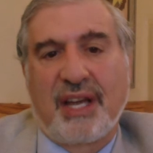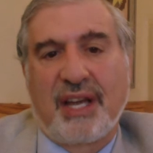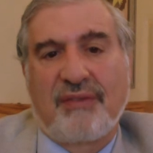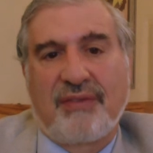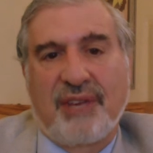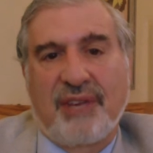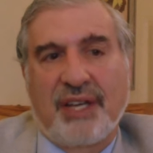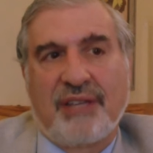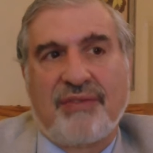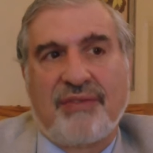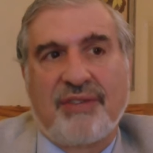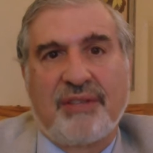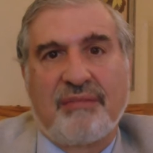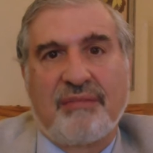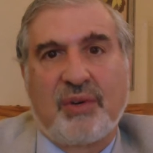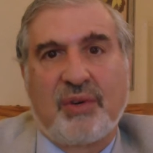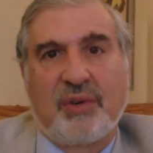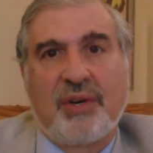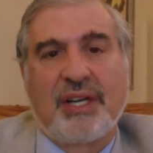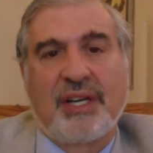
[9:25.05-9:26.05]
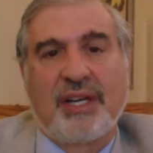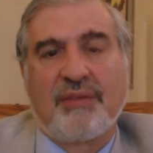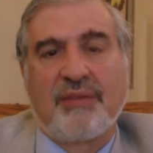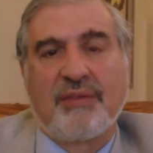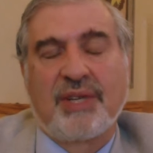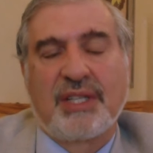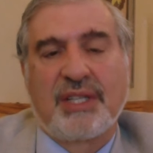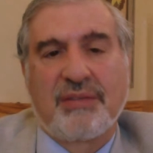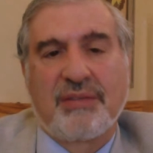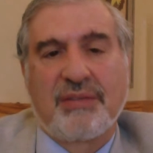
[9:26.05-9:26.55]
that fateful
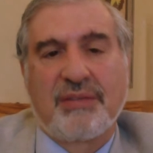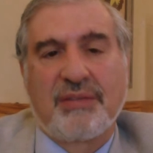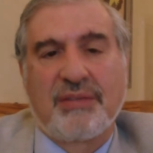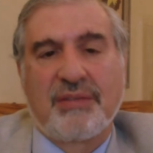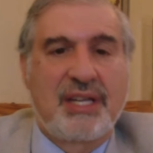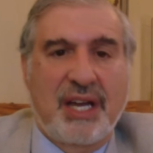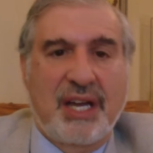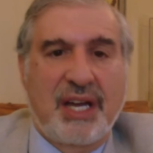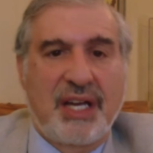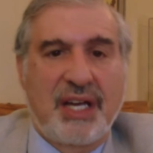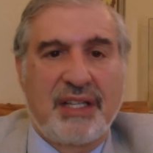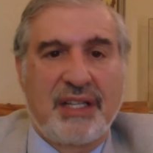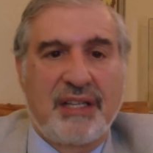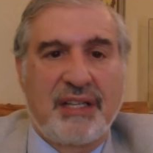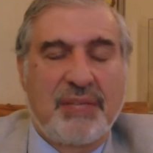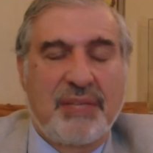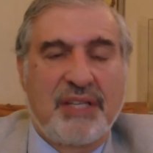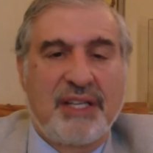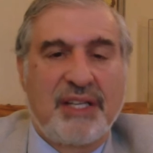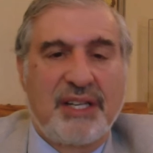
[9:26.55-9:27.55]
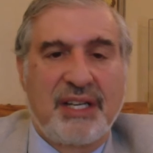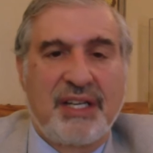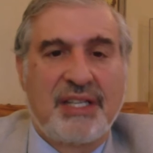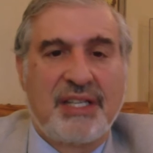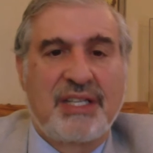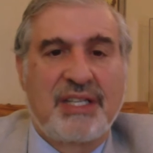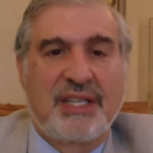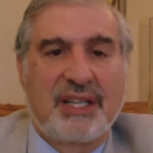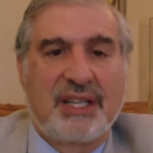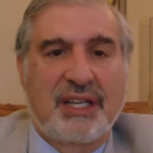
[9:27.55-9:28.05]
morning when she was denied the
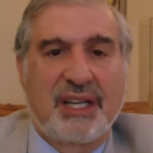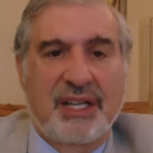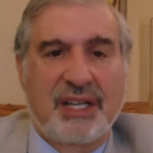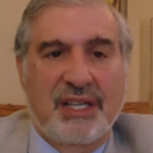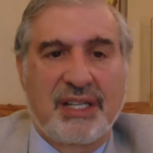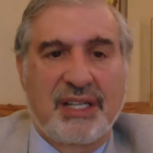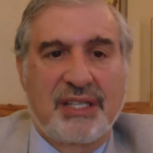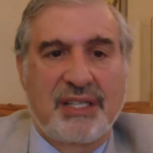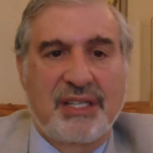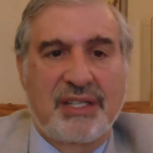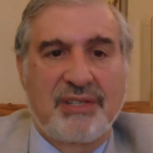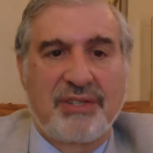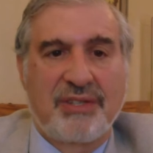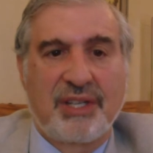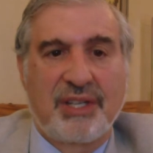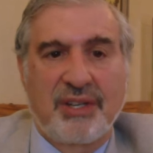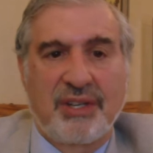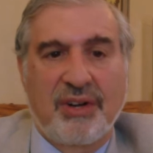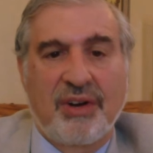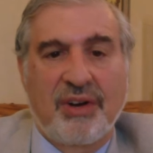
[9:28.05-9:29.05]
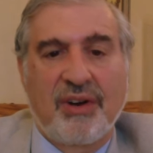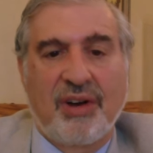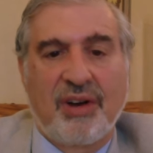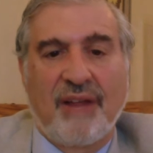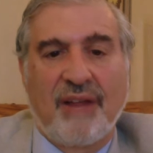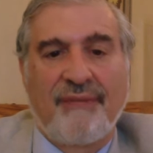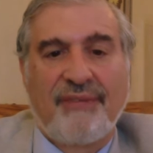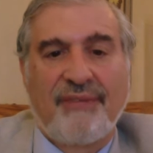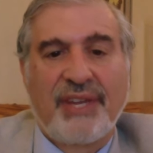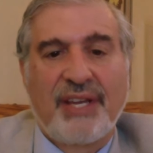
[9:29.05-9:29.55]
ability to sing at Constitution
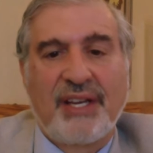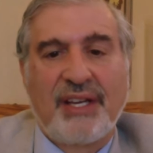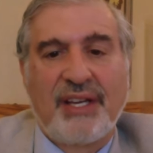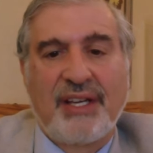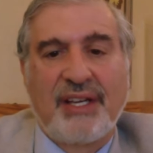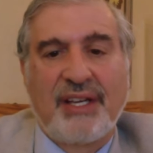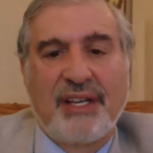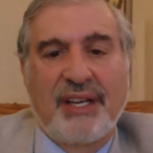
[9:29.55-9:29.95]
Hall.